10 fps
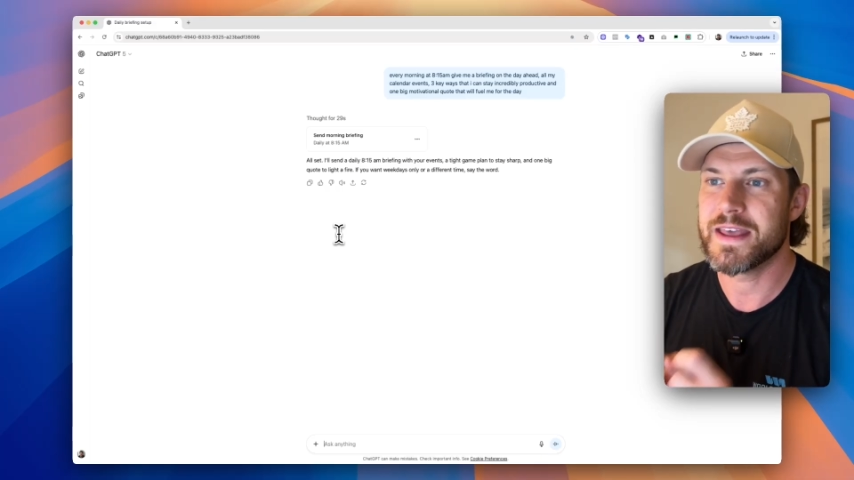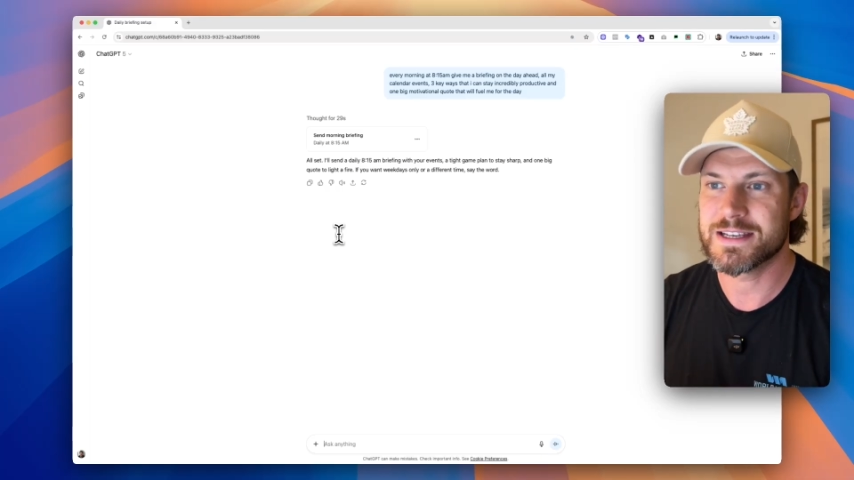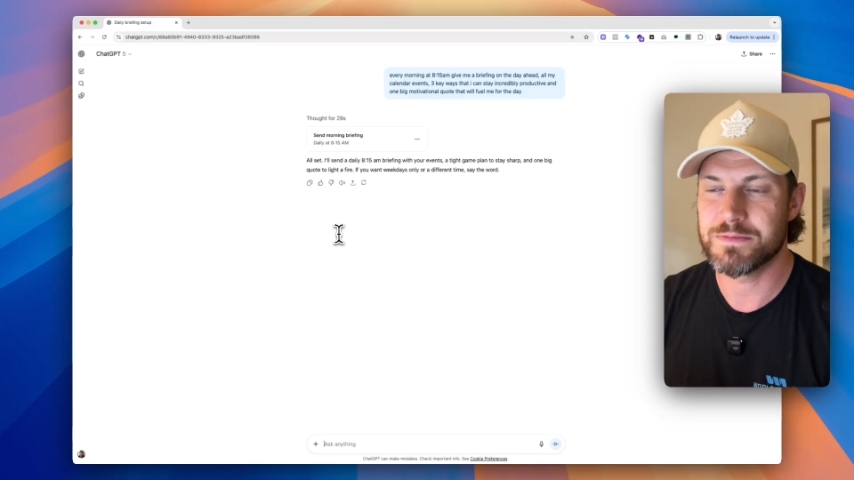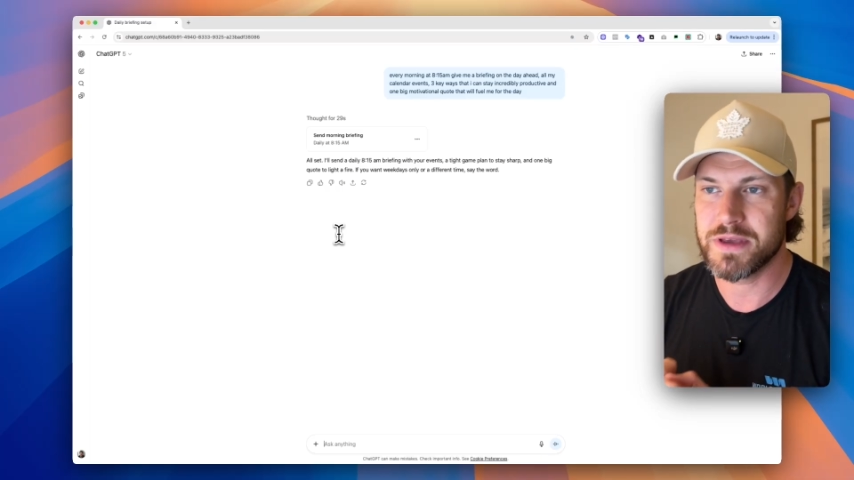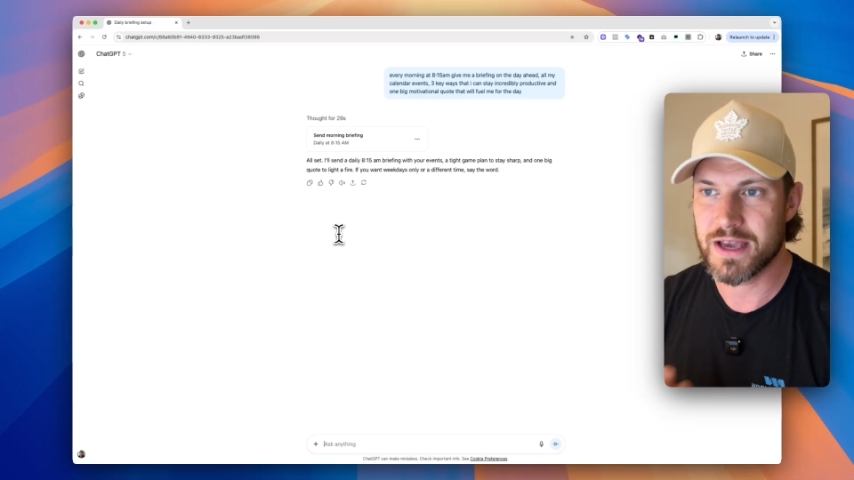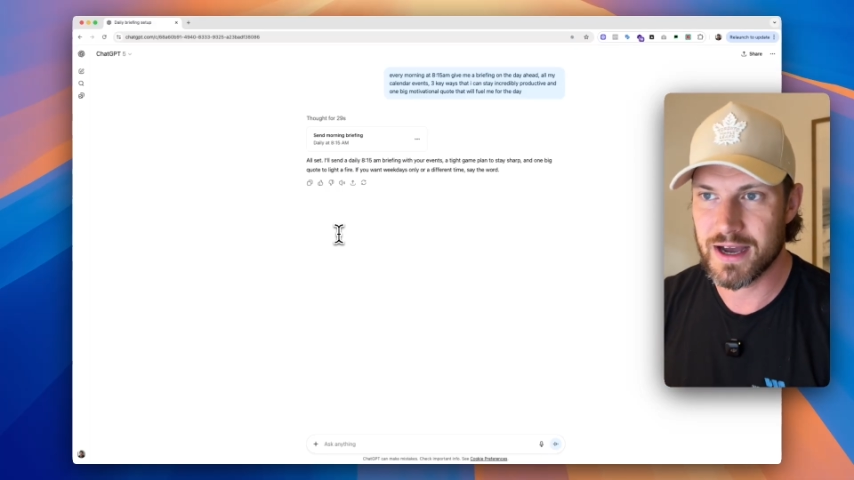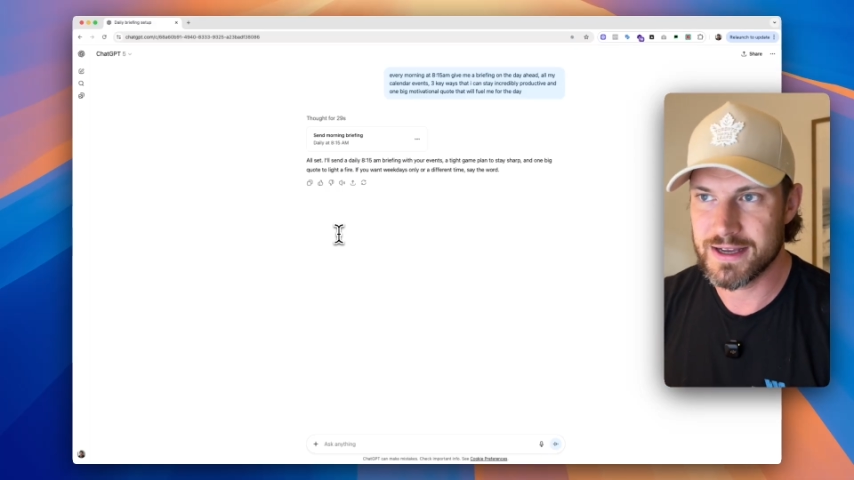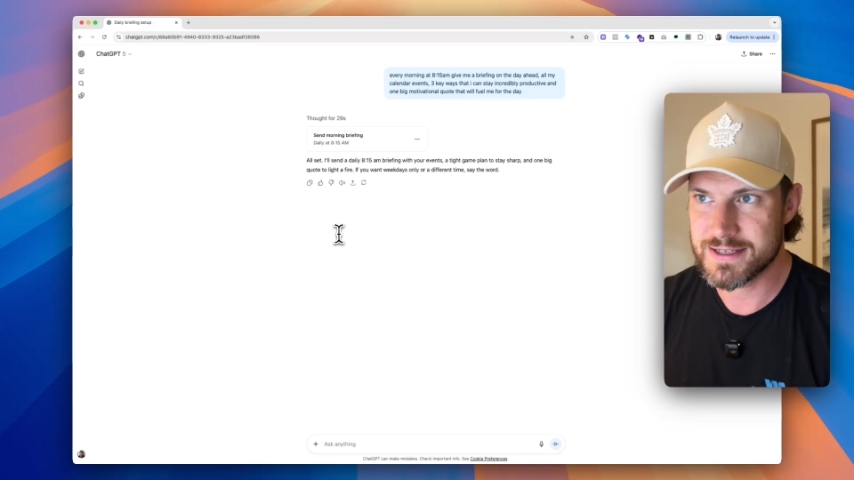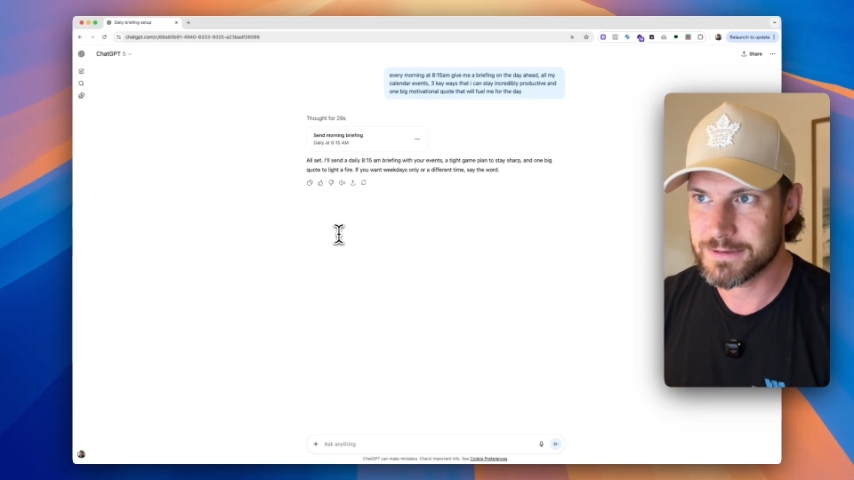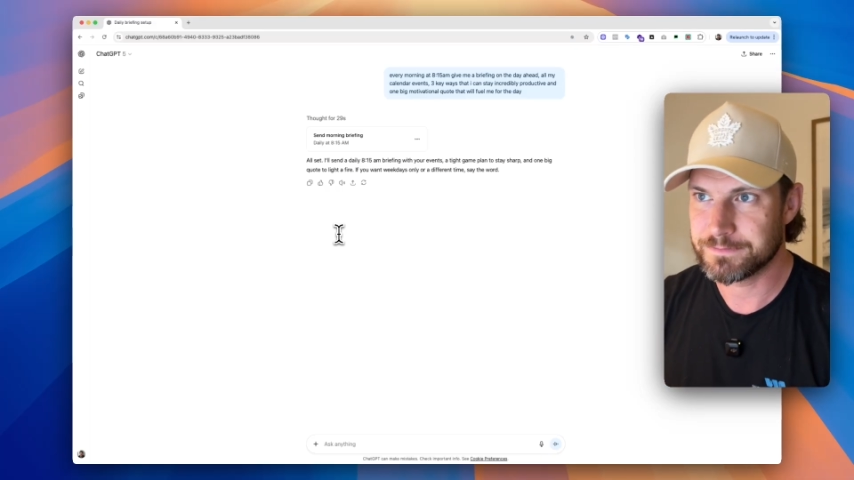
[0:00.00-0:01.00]
is
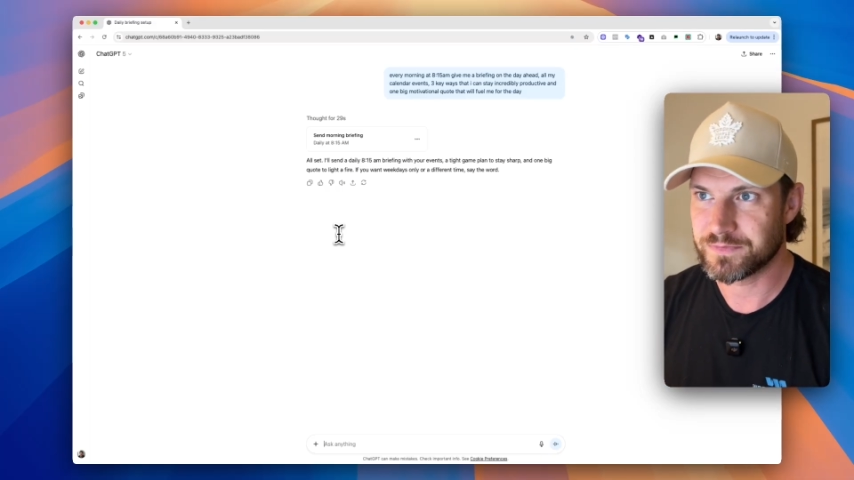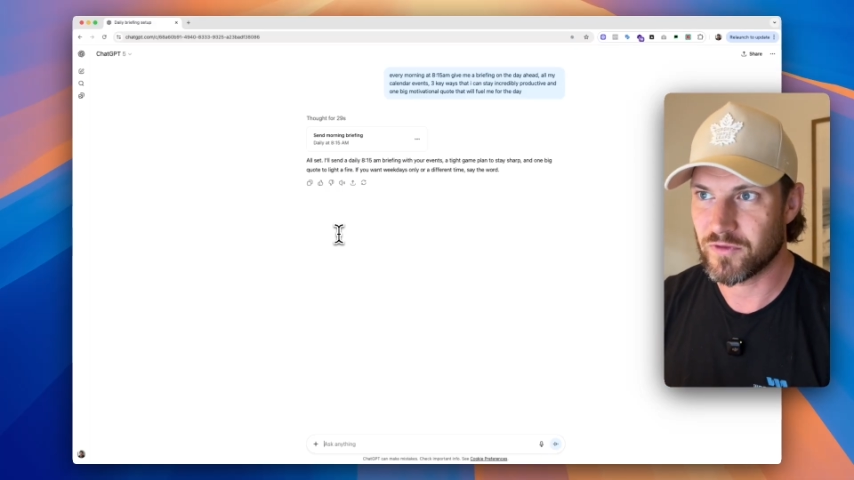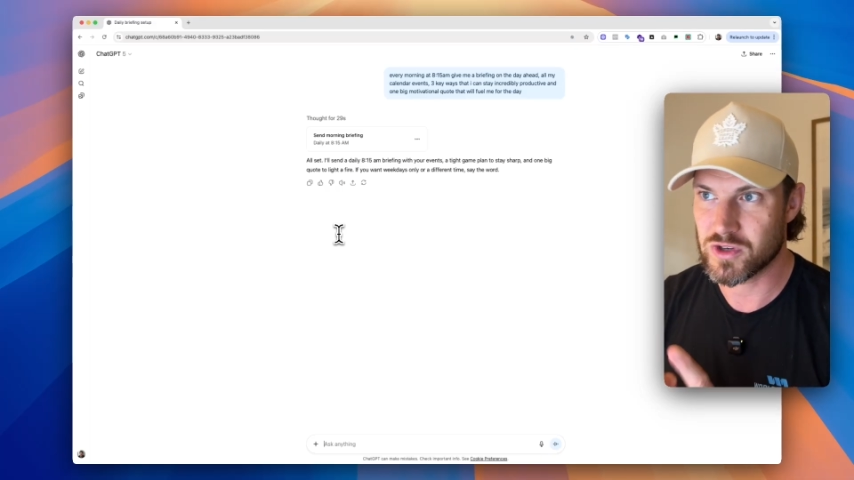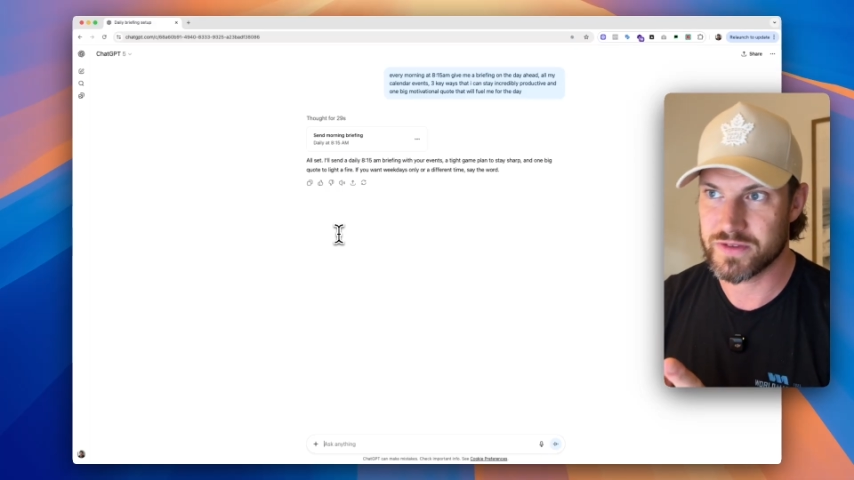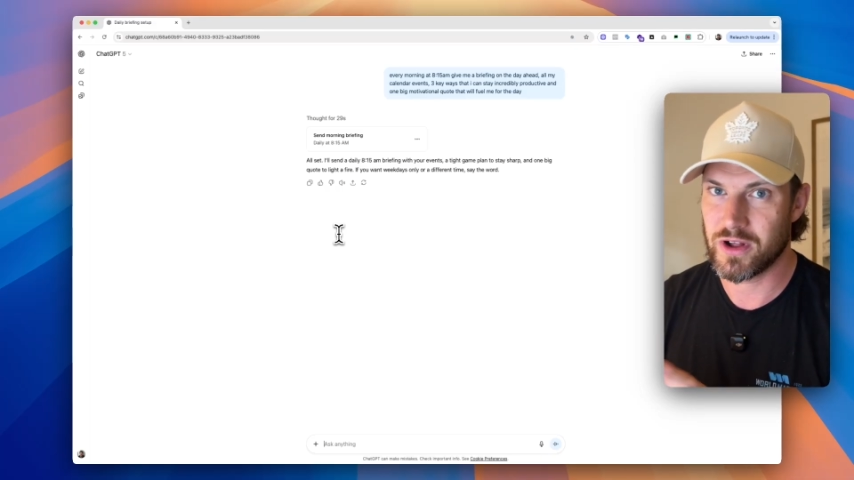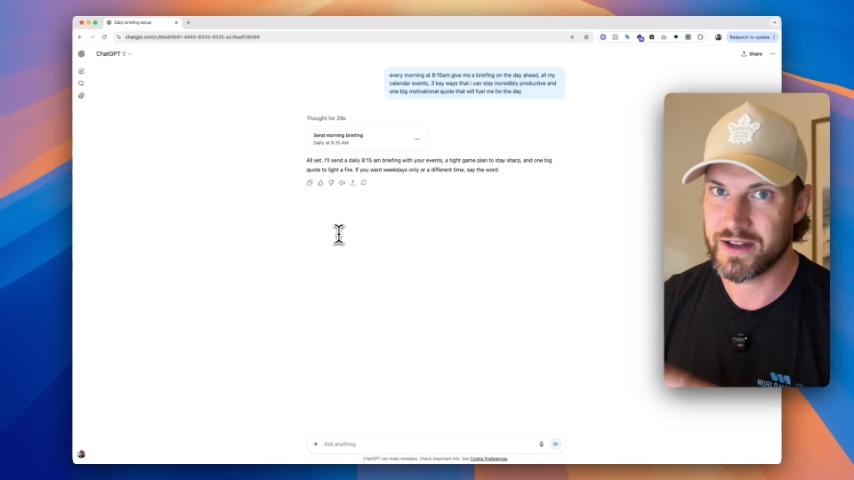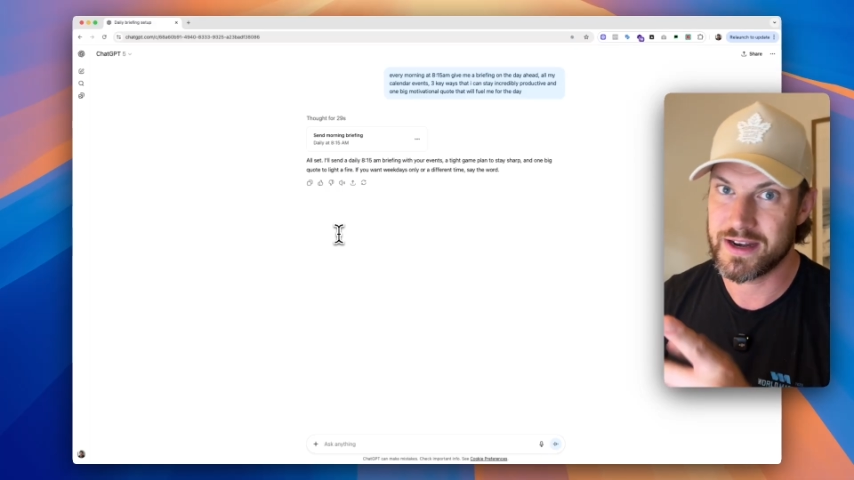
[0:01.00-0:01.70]
because First of all,